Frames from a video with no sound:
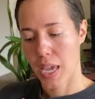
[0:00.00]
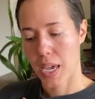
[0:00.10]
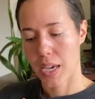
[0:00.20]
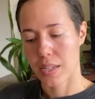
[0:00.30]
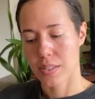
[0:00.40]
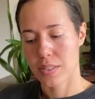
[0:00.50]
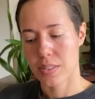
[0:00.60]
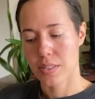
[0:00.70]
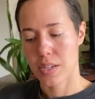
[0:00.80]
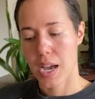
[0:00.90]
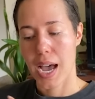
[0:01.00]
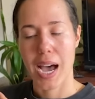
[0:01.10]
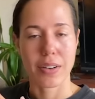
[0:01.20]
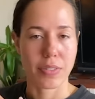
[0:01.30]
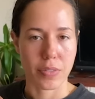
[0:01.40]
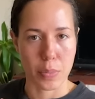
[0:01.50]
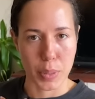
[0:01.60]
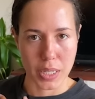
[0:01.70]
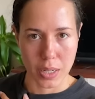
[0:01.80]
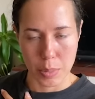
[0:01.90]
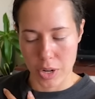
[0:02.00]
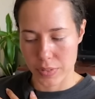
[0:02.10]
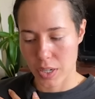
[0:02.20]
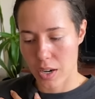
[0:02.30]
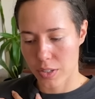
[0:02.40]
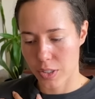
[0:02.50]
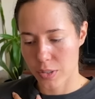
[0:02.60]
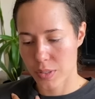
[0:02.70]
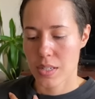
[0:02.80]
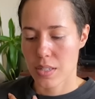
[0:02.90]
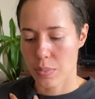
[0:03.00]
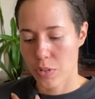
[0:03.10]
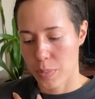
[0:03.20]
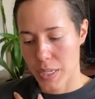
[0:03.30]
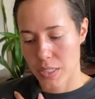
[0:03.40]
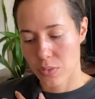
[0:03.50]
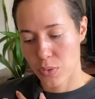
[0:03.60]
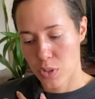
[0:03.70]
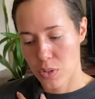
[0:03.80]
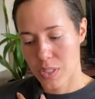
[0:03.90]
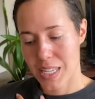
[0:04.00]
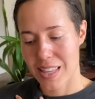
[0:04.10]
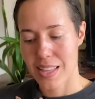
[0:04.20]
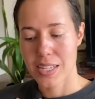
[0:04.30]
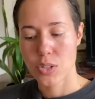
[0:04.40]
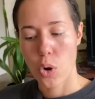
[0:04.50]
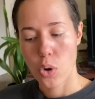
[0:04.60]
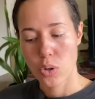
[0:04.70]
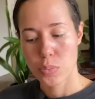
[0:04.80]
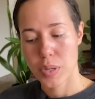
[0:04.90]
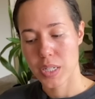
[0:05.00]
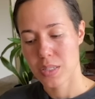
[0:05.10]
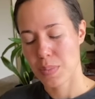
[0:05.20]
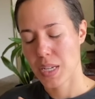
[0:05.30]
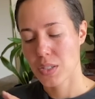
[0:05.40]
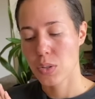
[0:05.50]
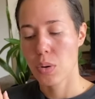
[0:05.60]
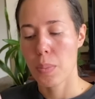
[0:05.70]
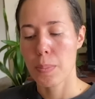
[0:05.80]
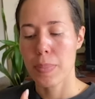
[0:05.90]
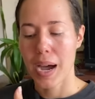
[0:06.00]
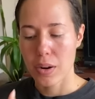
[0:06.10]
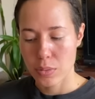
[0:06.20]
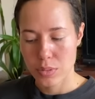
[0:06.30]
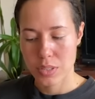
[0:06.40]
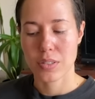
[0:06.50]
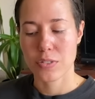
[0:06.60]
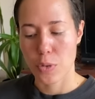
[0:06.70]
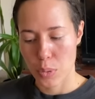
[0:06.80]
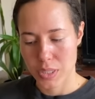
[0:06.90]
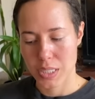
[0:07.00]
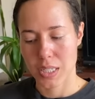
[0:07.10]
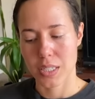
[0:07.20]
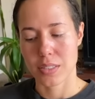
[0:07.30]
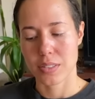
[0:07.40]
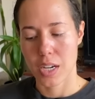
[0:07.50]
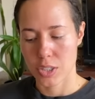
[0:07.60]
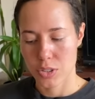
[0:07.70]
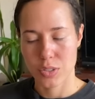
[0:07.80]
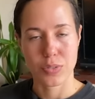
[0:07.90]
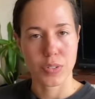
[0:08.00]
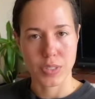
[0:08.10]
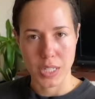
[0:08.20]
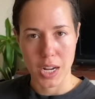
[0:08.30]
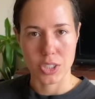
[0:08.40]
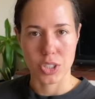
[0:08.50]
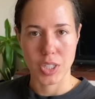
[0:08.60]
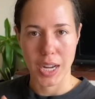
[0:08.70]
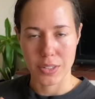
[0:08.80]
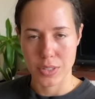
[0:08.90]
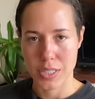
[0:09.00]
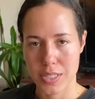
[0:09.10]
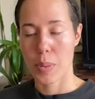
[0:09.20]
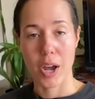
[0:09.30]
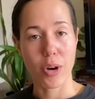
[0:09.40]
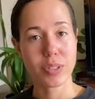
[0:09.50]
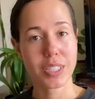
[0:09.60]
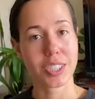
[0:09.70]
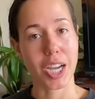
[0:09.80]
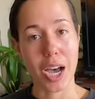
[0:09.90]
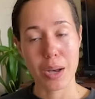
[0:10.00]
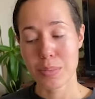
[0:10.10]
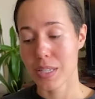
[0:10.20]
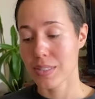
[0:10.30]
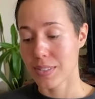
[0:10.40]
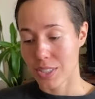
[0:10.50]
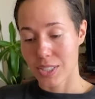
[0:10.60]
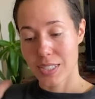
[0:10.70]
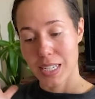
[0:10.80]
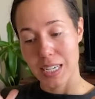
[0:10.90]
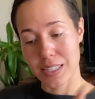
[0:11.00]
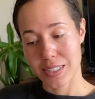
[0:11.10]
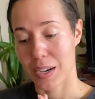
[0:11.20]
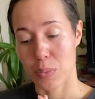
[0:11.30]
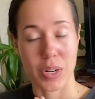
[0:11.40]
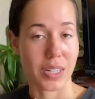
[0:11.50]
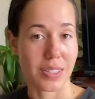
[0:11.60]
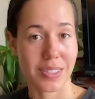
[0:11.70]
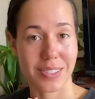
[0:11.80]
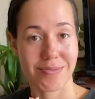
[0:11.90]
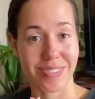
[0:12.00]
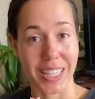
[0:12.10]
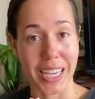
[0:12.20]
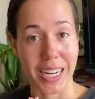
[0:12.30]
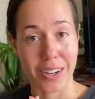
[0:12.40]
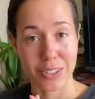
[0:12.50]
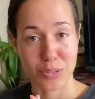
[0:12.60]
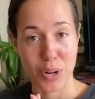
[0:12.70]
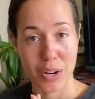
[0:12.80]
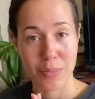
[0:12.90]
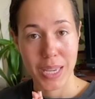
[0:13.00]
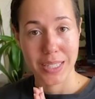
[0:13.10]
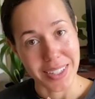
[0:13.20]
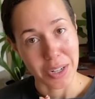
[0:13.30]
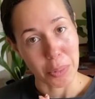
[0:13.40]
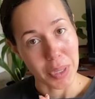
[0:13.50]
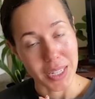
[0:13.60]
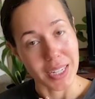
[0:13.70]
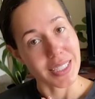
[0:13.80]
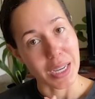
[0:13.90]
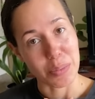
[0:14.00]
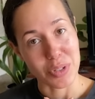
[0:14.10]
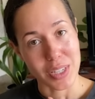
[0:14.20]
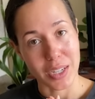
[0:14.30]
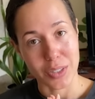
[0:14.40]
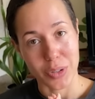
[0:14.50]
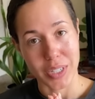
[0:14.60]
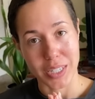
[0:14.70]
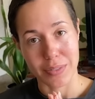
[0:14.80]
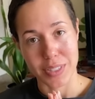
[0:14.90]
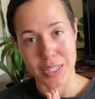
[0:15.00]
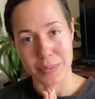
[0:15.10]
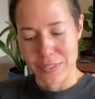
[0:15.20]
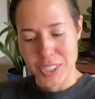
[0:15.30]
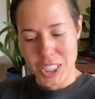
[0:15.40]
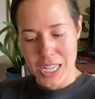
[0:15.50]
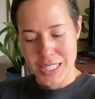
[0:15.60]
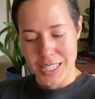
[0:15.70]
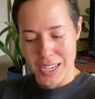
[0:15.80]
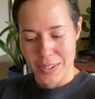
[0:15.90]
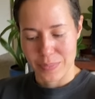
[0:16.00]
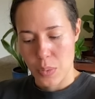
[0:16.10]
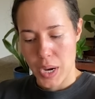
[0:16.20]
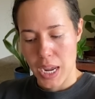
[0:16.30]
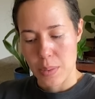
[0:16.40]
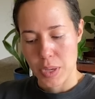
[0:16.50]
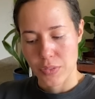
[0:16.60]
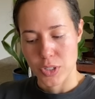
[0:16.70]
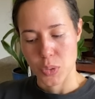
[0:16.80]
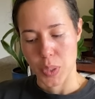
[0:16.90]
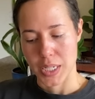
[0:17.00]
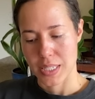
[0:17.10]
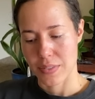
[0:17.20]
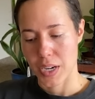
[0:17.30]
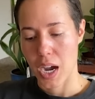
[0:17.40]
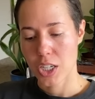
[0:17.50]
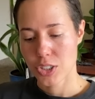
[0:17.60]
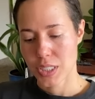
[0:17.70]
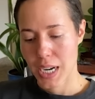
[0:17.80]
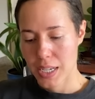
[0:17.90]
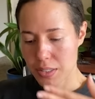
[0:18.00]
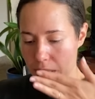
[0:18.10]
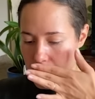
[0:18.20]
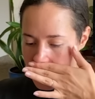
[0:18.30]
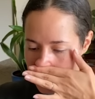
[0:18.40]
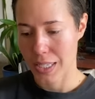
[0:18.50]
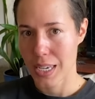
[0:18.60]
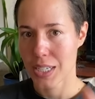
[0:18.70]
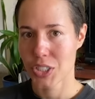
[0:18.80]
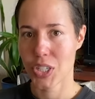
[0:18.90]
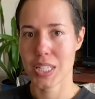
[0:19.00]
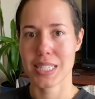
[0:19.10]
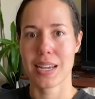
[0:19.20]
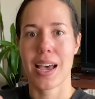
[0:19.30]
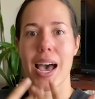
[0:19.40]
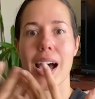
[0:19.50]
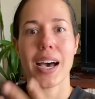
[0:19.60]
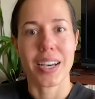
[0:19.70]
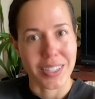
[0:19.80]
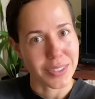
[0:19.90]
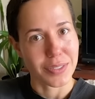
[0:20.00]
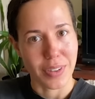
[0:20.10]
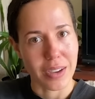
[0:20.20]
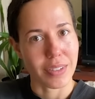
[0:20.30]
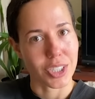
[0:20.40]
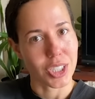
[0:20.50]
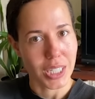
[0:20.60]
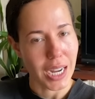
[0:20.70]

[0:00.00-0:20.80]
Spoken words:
and a half of a medium avocado, some fermented foods, and that total brings me to about 1,400, 1,500 calories. My only job is to just eat what is laid out in front of me, and I'll be in a 10% caloric deficit. For Jesse, we're aiming for 2,700 calories. He actually needs to add 500